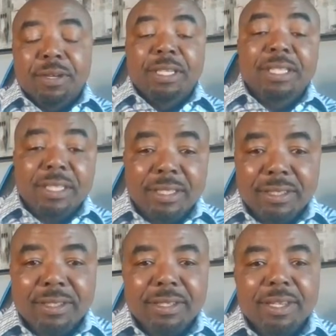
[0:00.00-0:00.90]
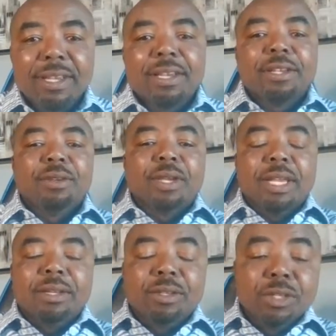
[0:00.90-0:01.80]
instance, you
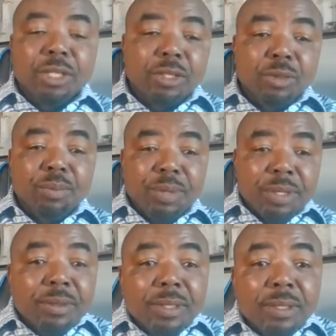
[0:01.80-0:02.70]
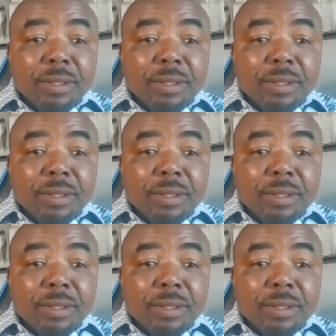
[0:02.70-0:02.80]
can use it to build,